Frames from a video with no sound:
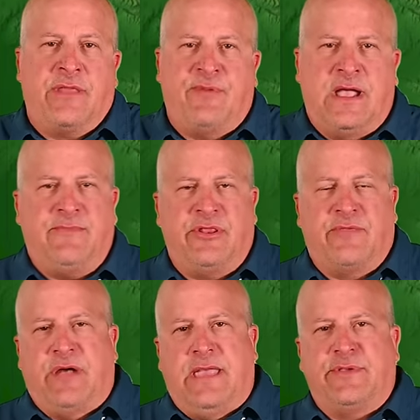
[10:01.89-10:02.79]
the pipe, you
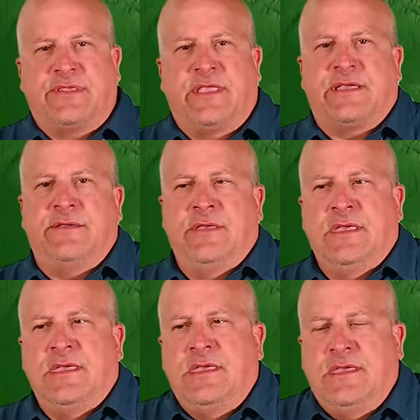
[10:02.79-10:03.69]
know, the pipe is like a
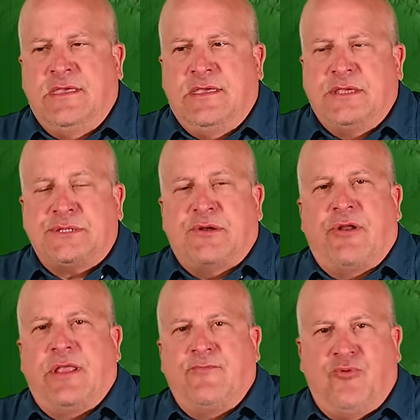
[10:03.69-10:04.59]

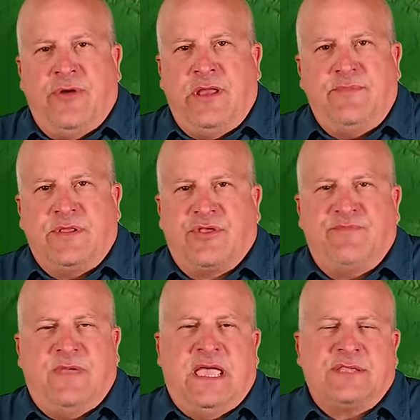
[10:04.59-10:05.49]
starting point, but
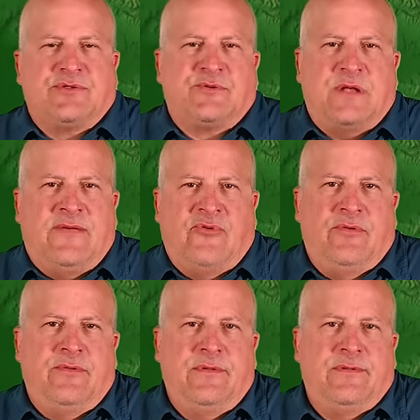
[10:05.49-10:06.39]
those bass will
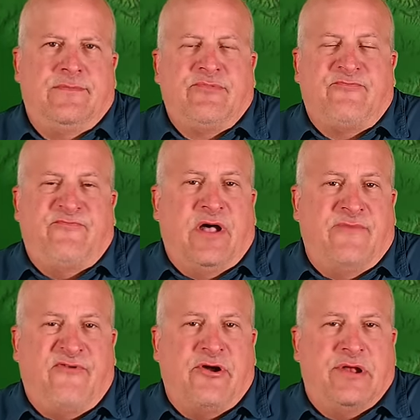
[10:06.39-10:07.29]
travel
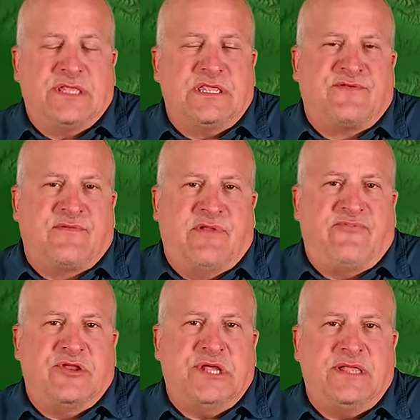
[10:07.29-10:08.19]
a far distance from it
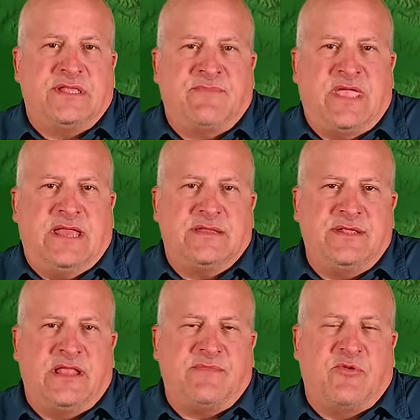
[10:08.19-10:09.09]
if they're chasing bait.
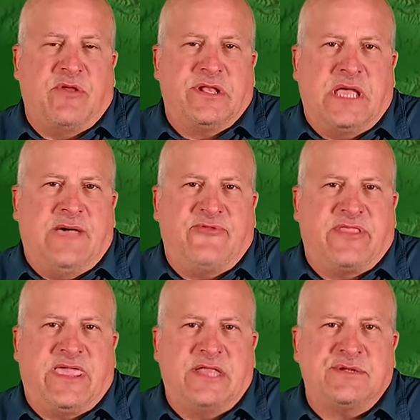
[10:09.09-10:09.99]
So you don't have to be right on top of
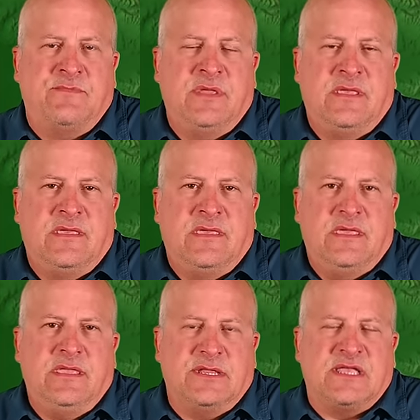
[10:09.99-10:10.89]
it to catch them.
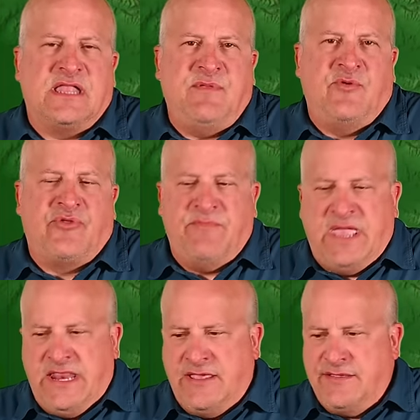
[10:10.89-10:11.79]
You just have to be where the
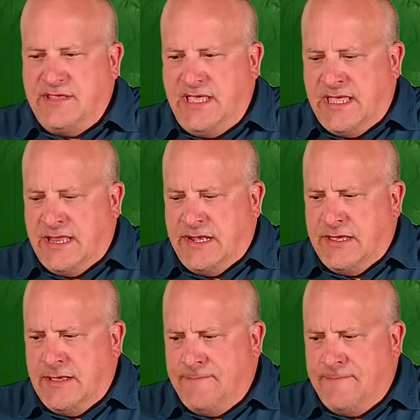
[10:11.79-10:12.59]
bait is. And